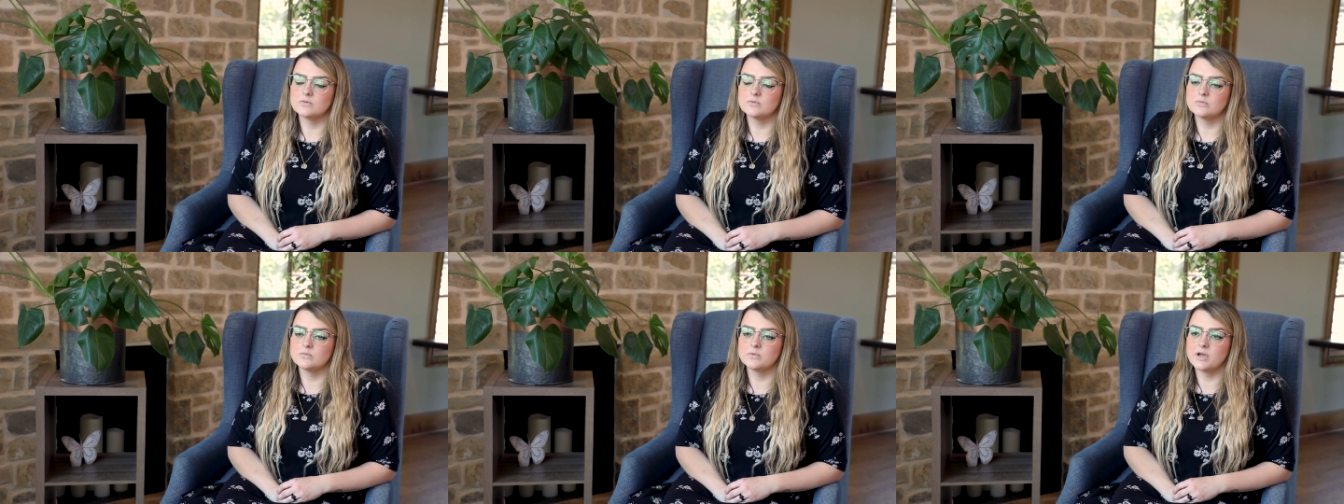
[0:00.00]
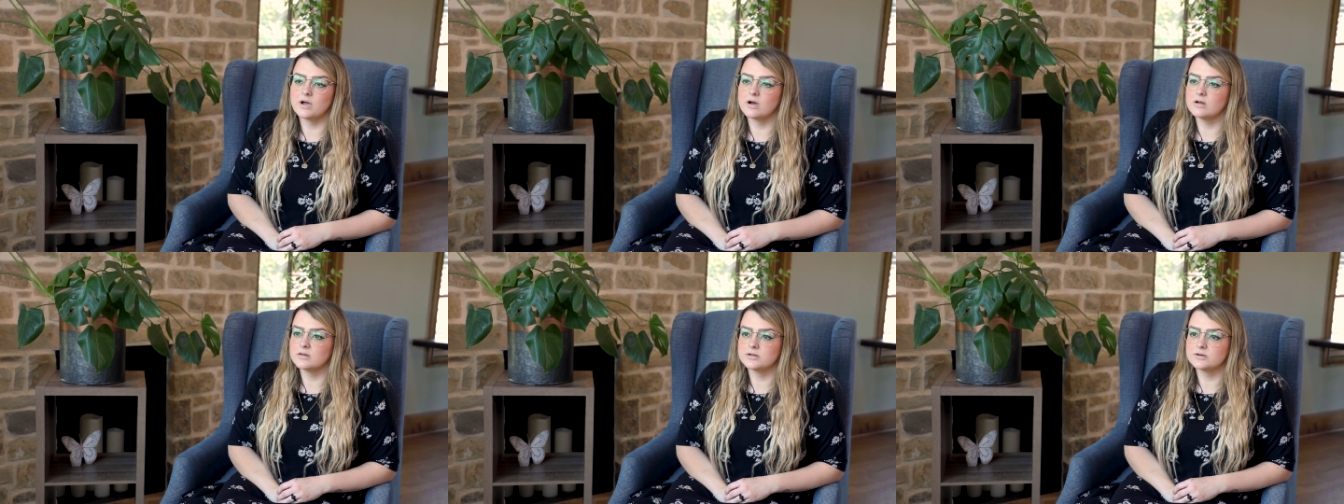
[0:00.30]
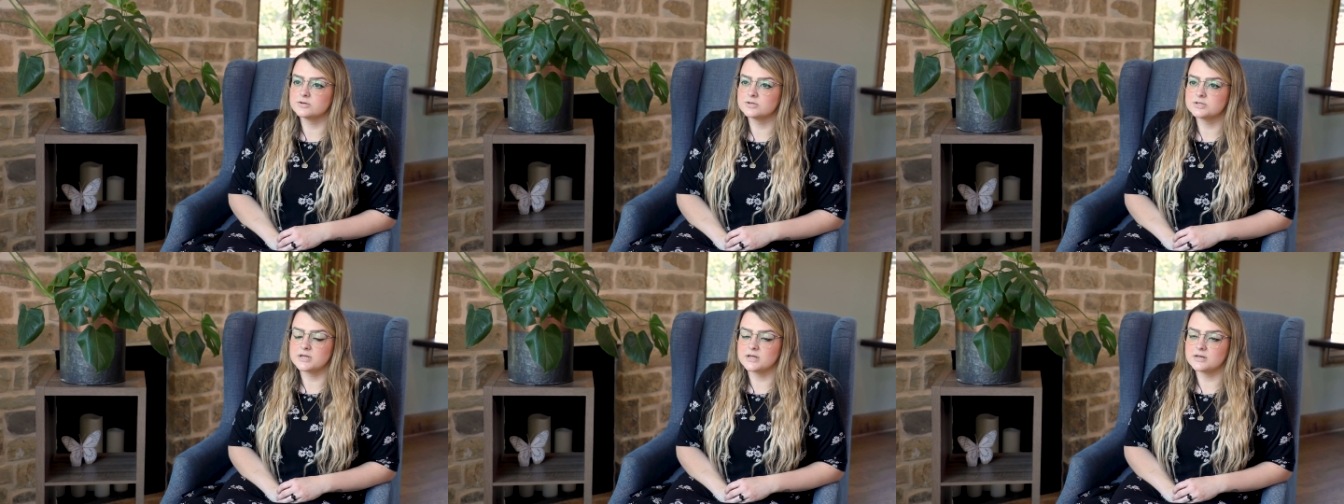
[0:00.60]
We all
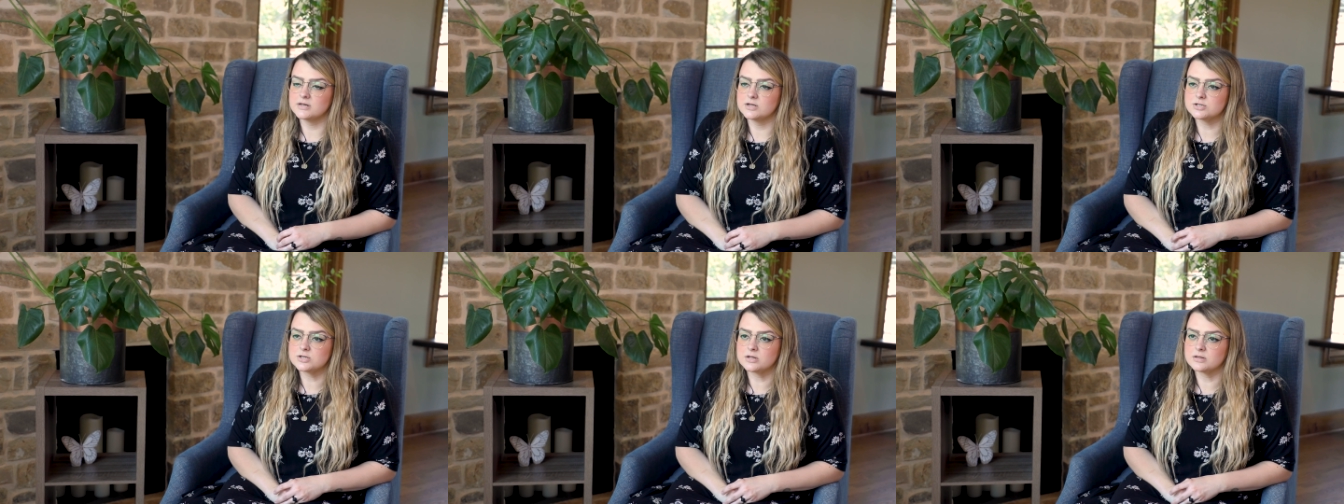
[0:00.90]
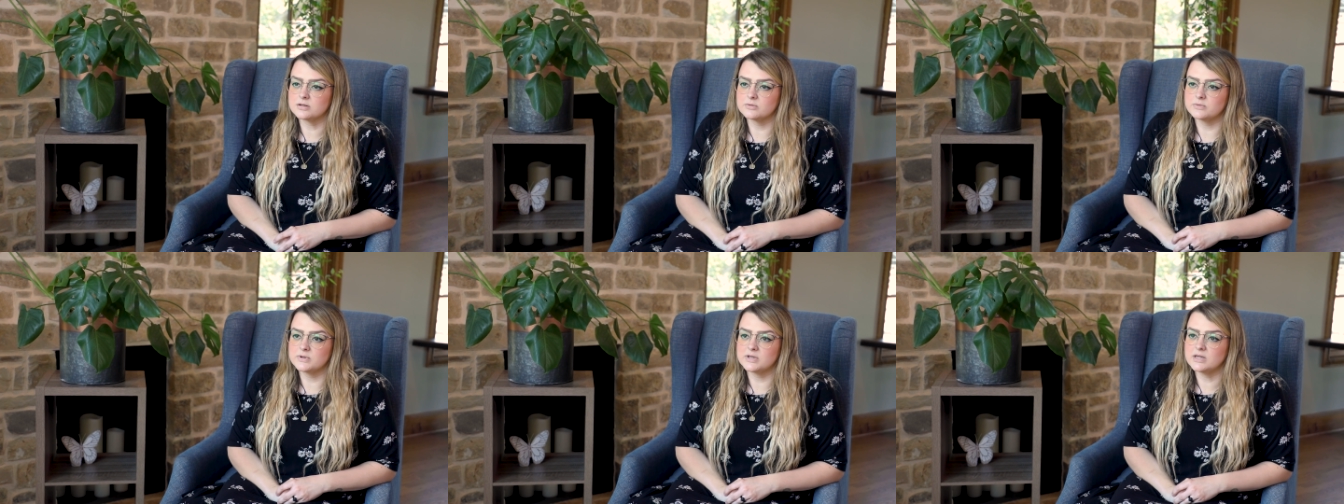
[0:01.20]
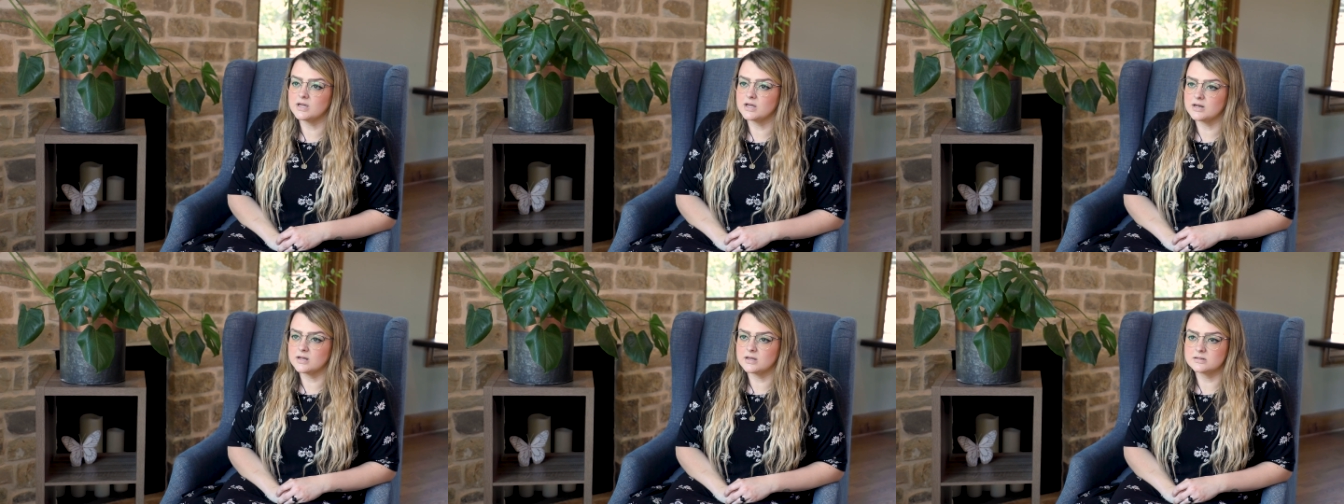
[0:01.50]
understand each other, we
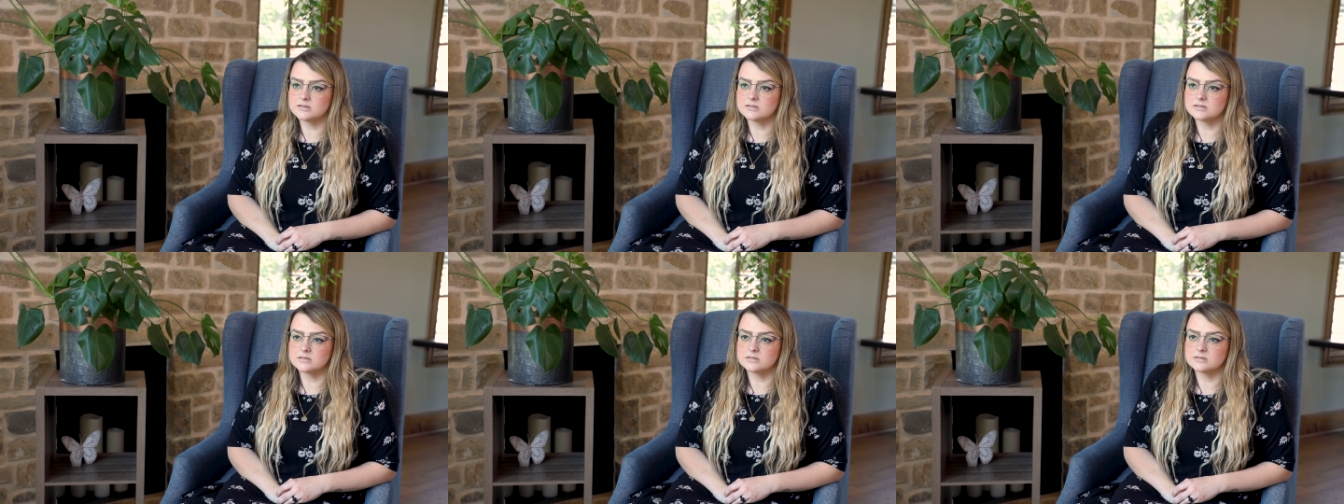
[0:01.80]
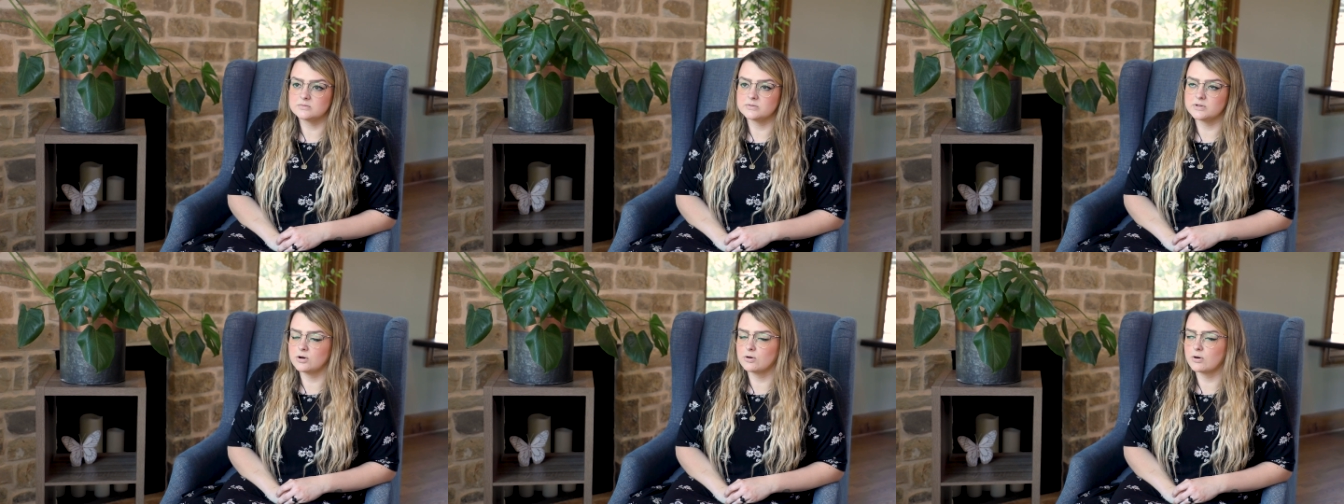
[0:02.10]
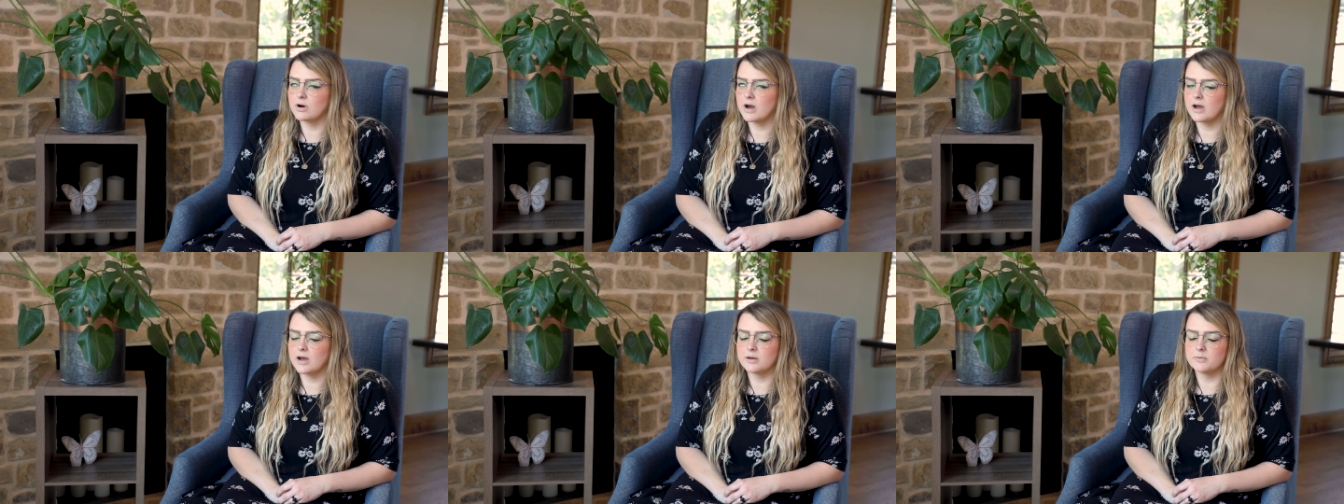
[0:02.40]
get it. We
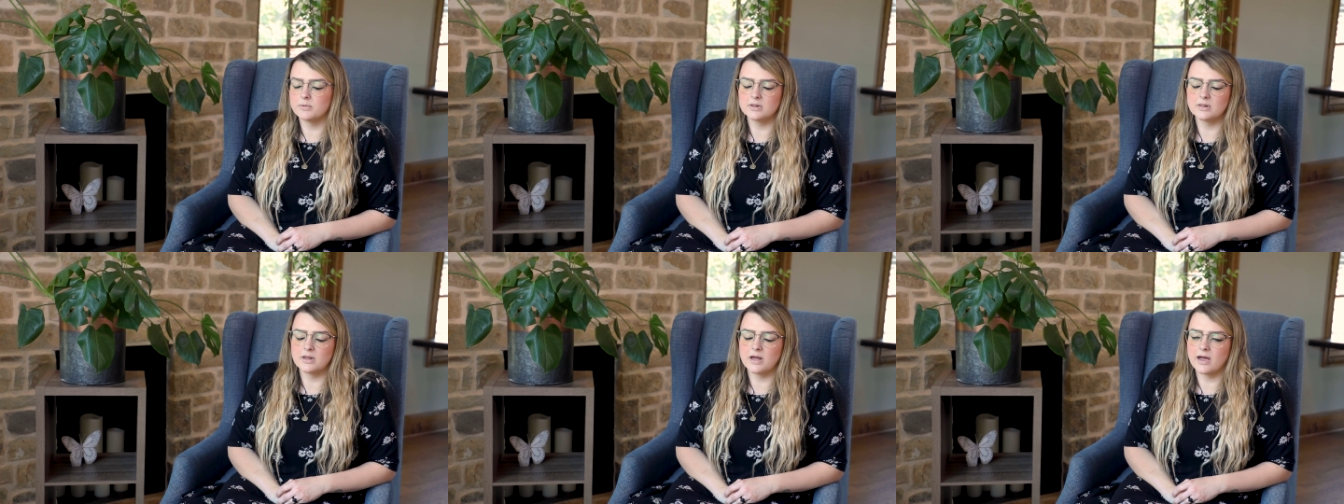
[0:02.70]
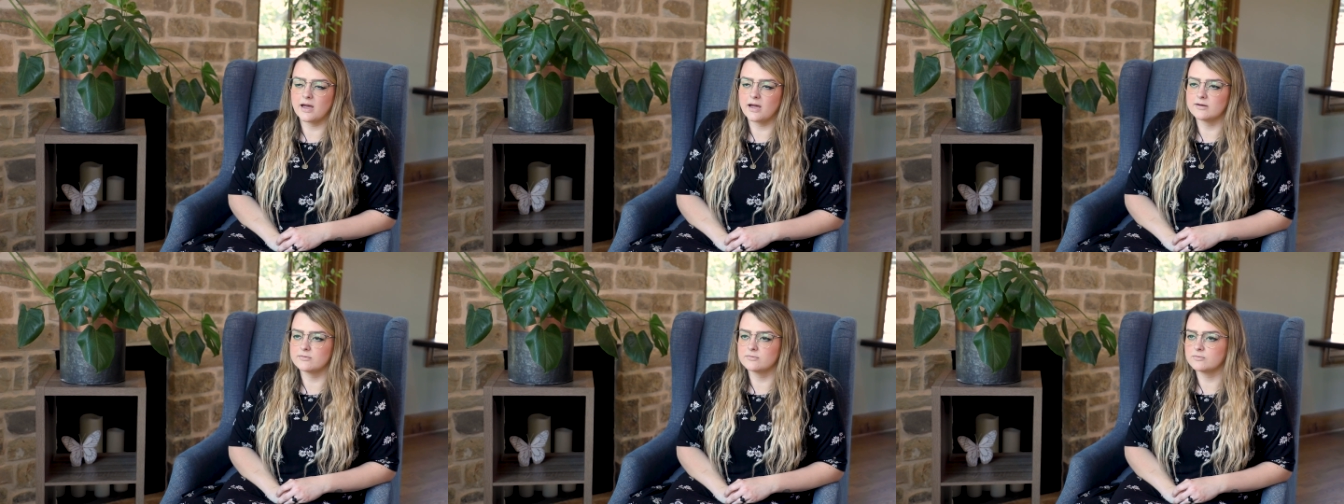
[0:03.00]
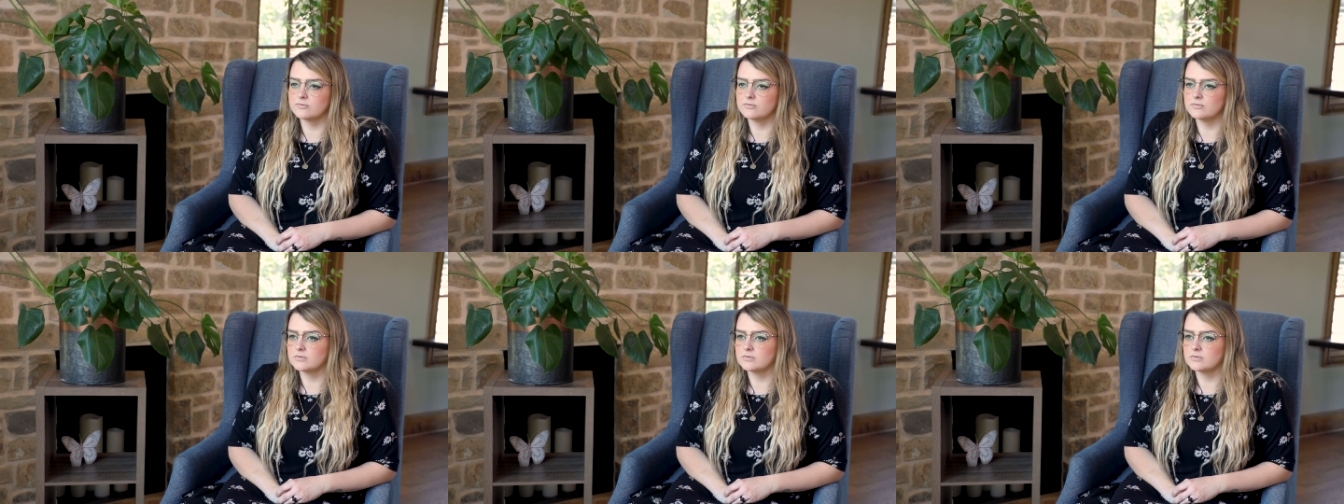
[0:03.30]
cry, we laugh.